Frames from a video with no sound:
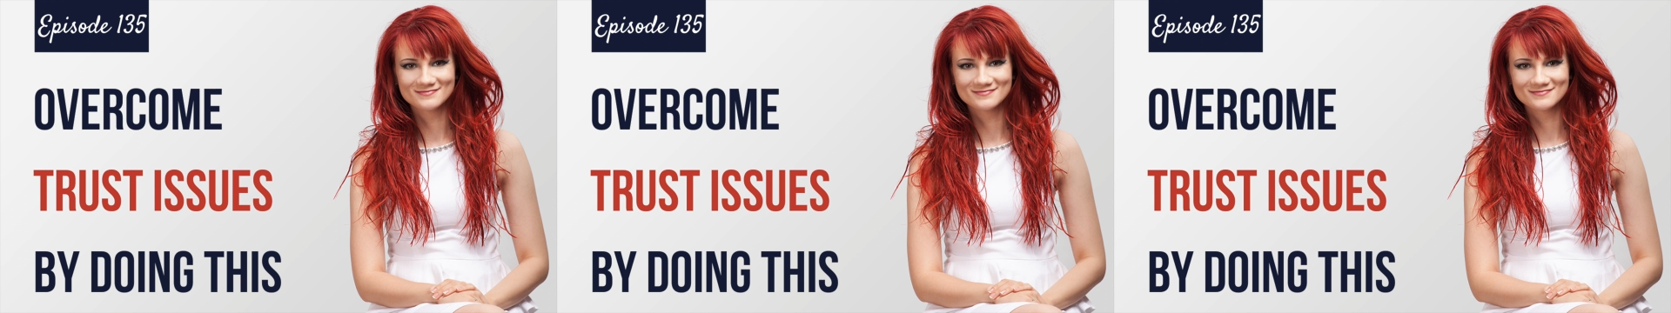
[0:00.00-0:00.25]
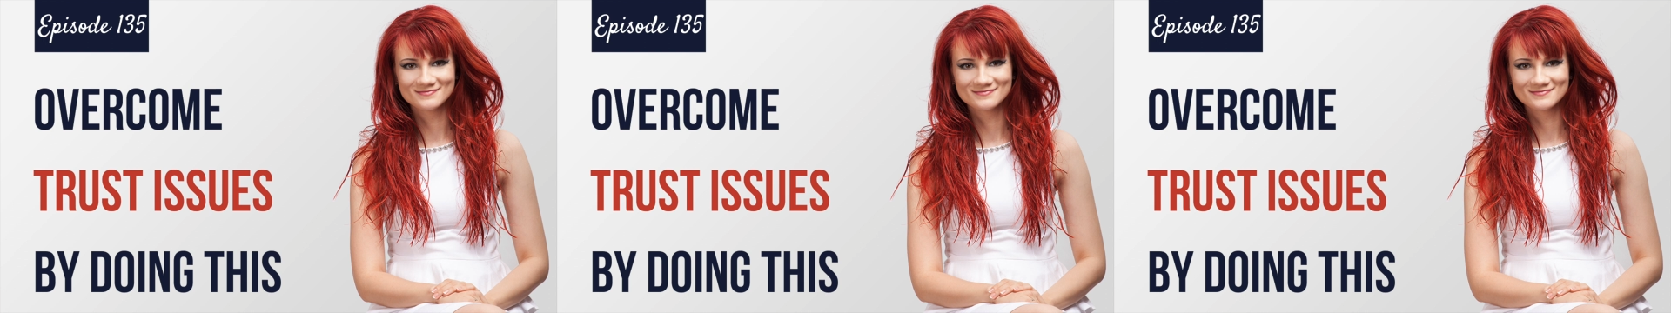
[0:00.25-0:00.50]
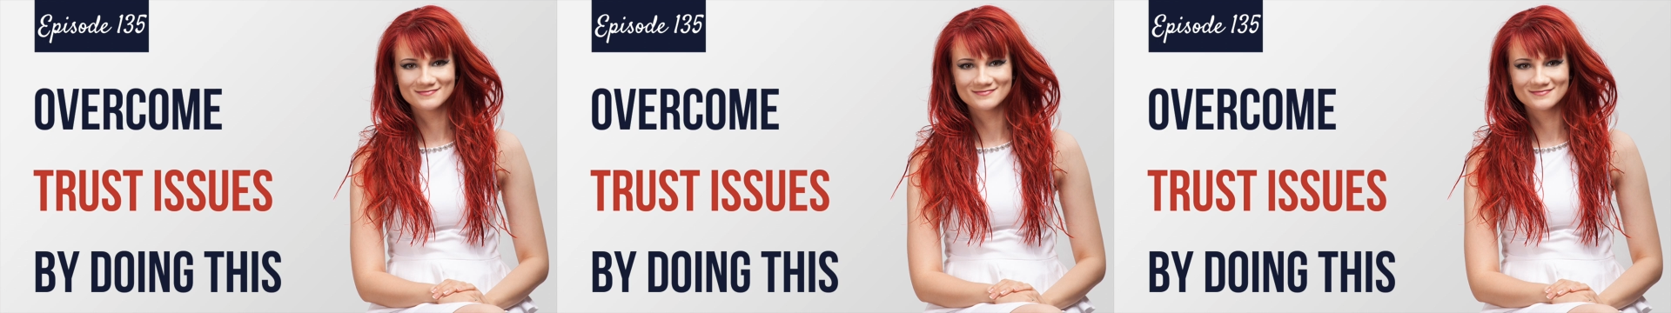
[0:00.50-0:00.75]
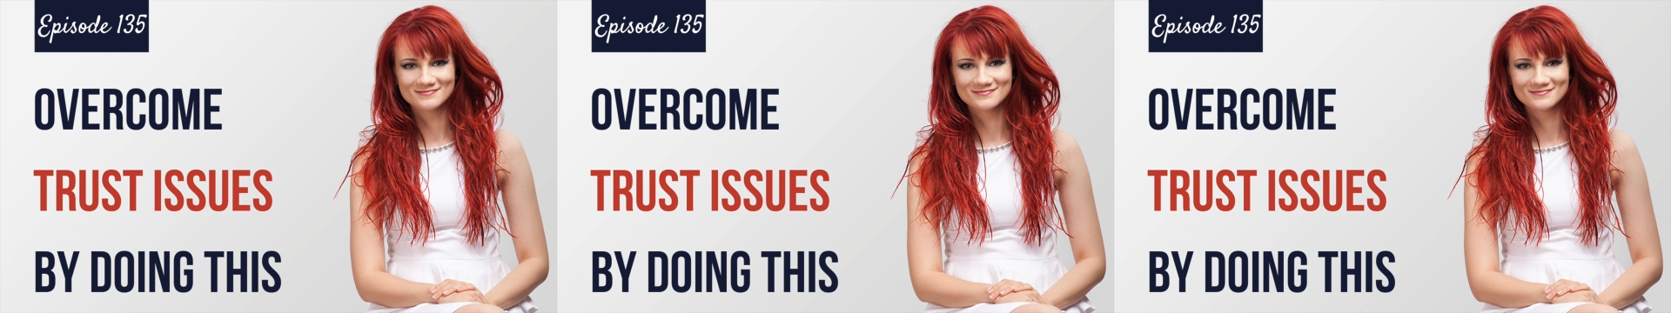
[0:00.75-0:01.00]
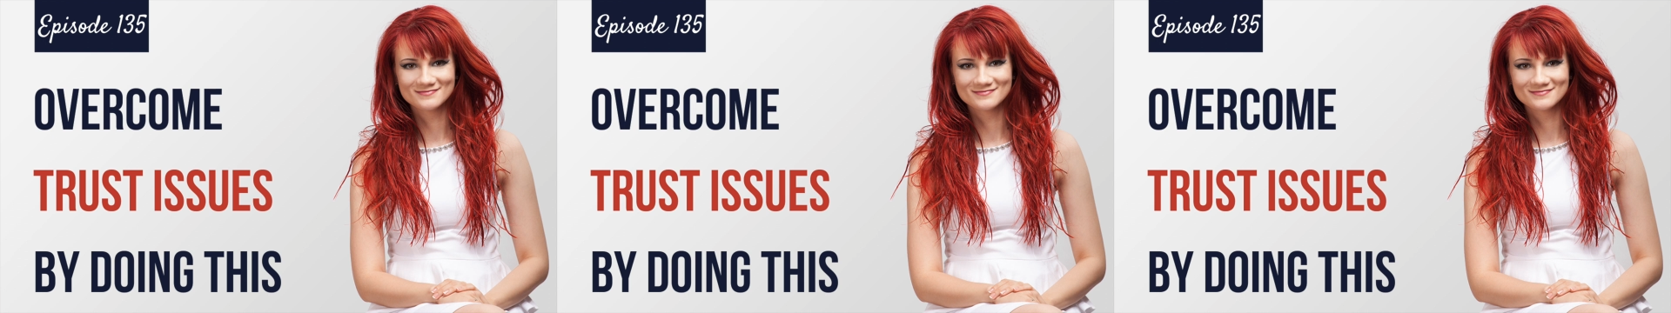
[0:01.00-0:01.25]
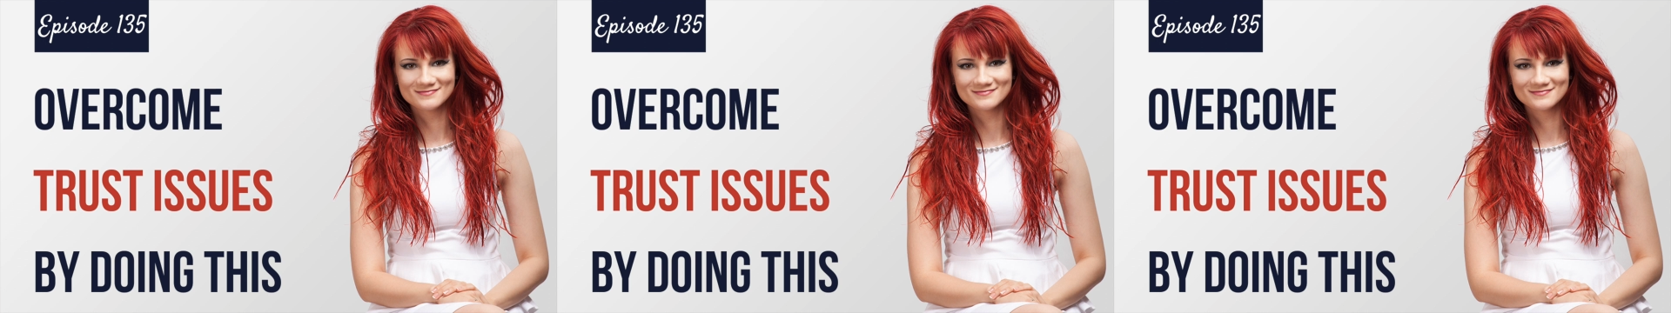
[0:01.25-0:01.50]

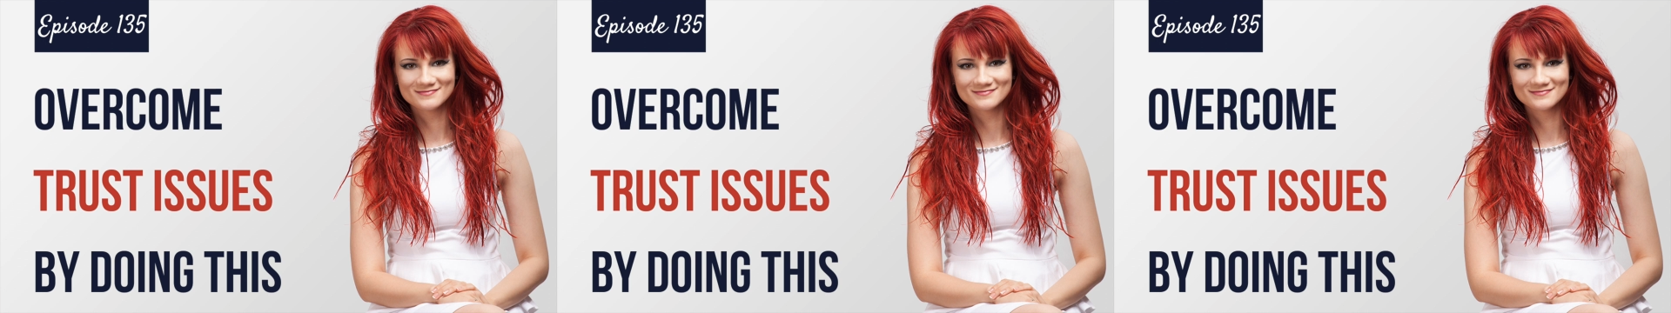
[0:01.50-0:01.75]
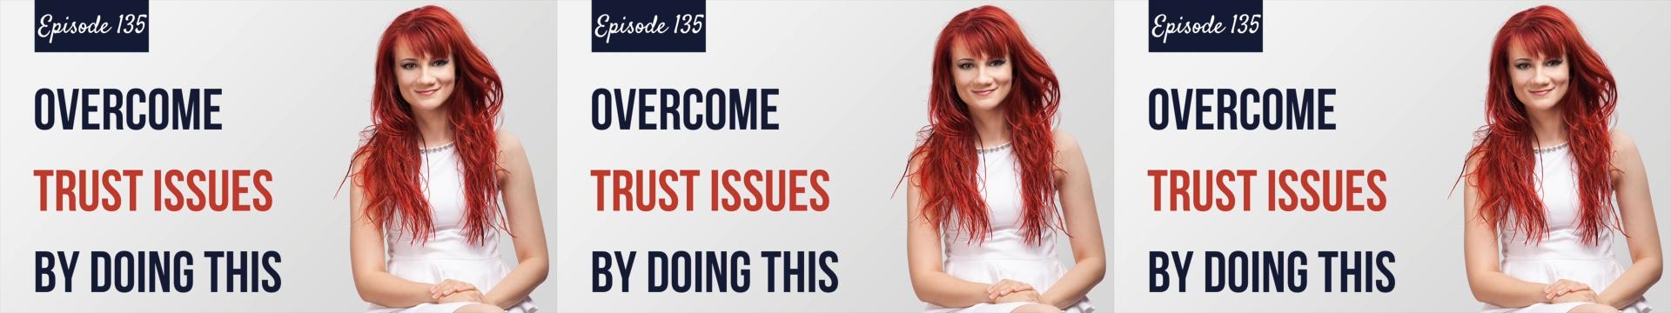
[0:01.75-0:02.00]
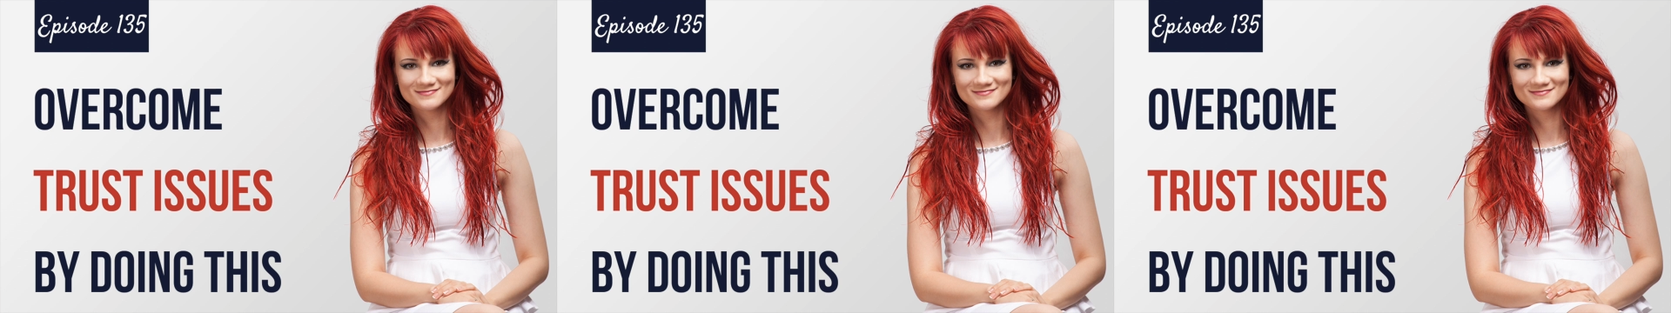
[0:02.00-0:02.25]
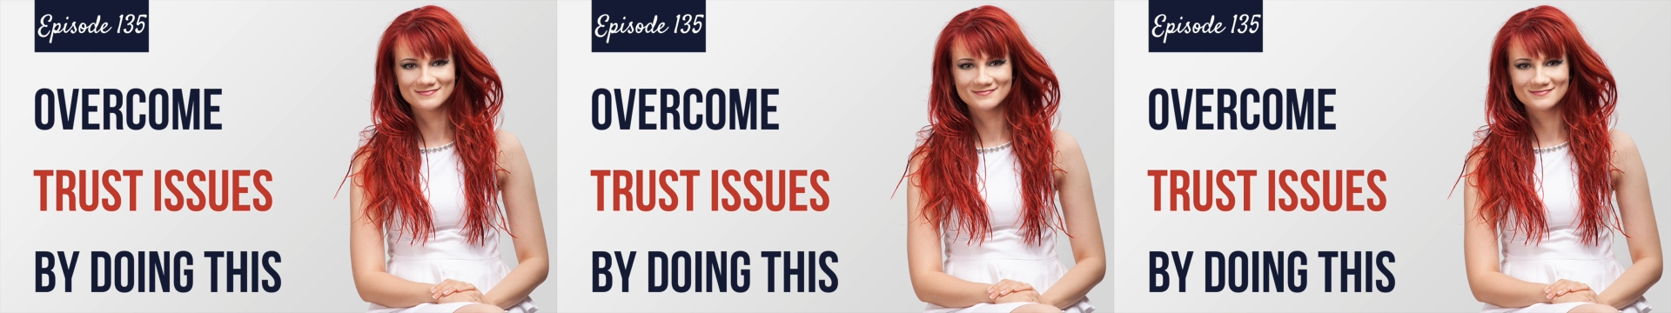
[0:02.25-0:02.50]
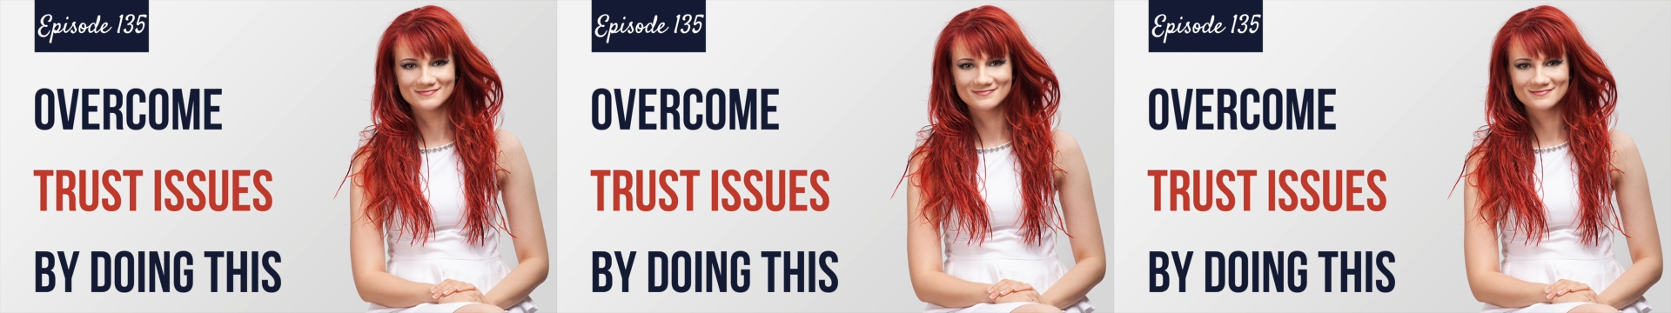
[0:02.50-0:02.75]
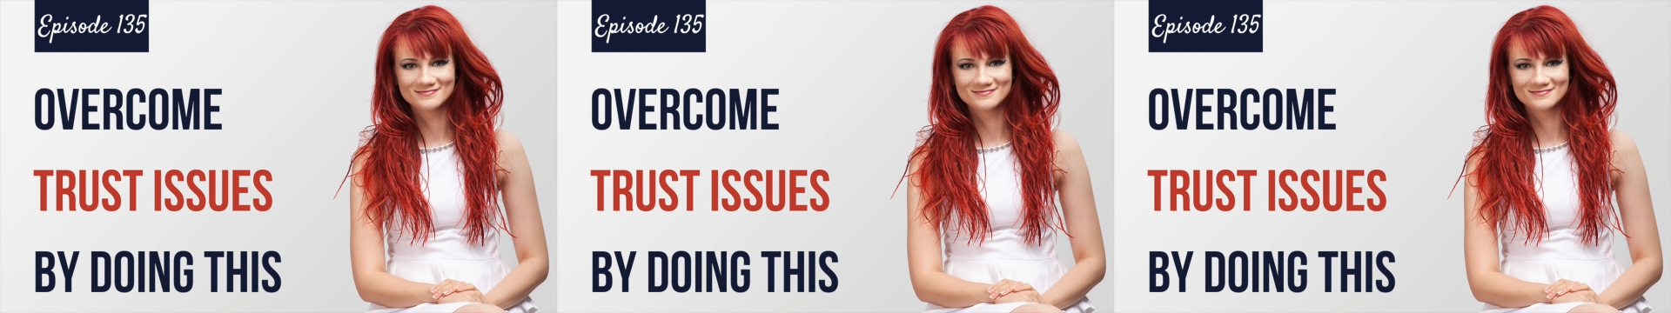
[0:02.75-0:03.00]

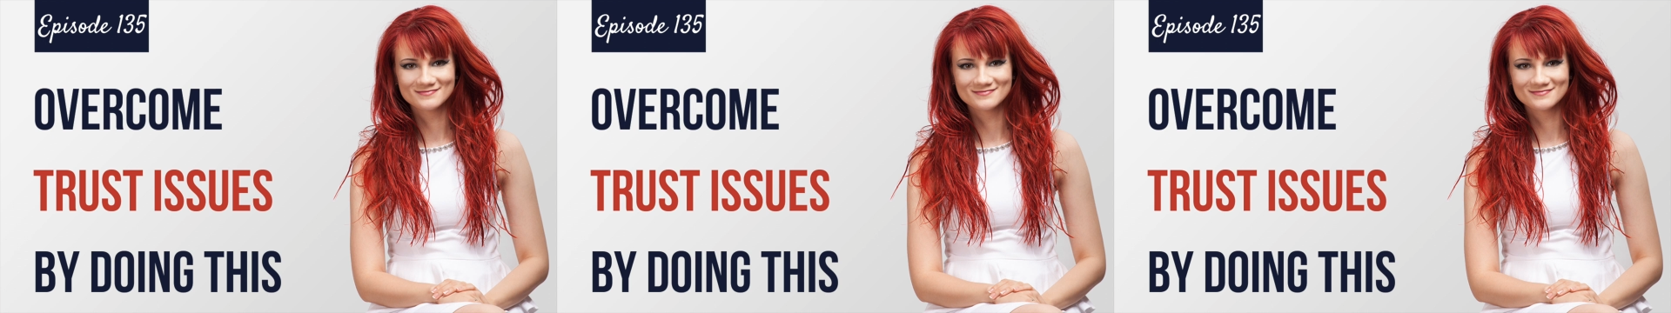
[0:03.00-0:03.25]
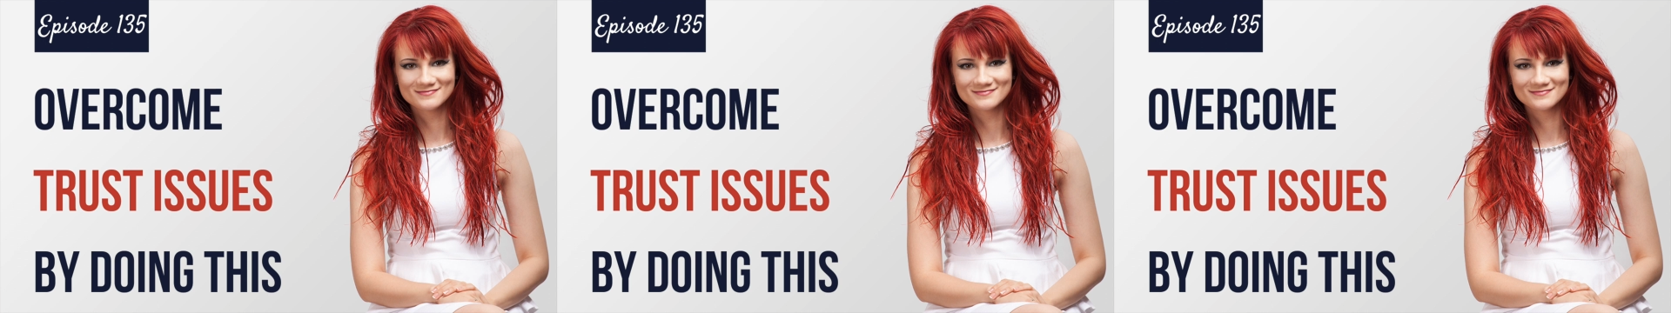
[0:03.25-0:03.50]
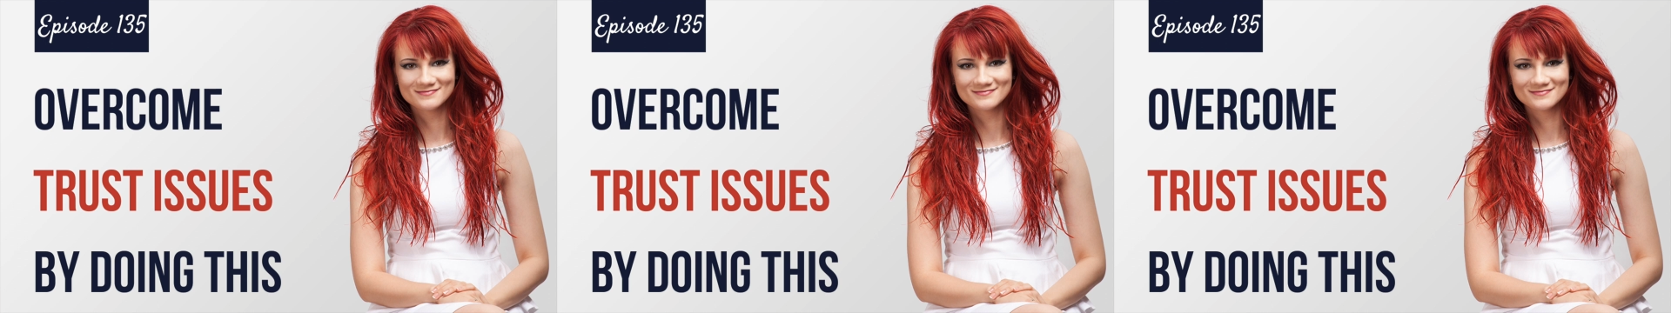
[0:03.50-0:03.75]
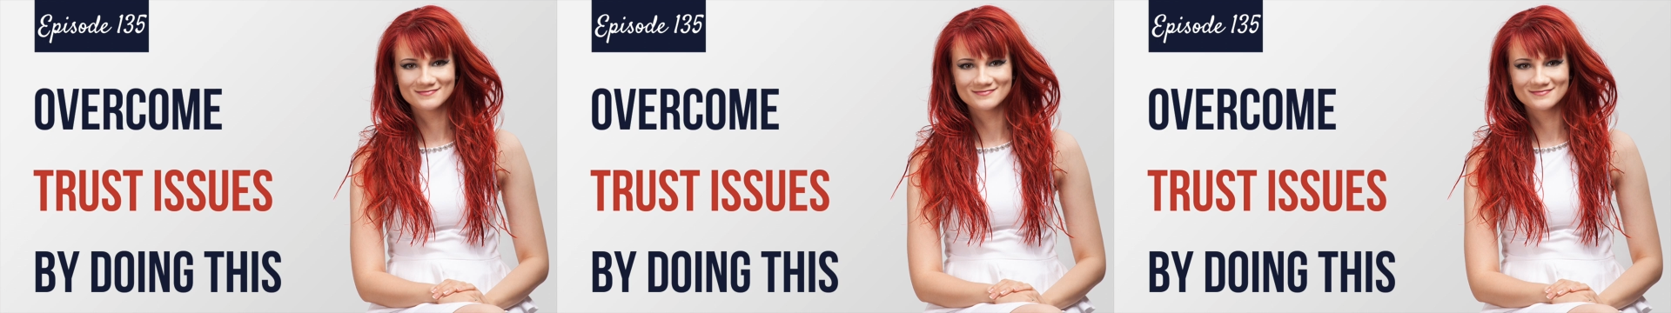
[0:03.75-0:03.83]
(no lip movement)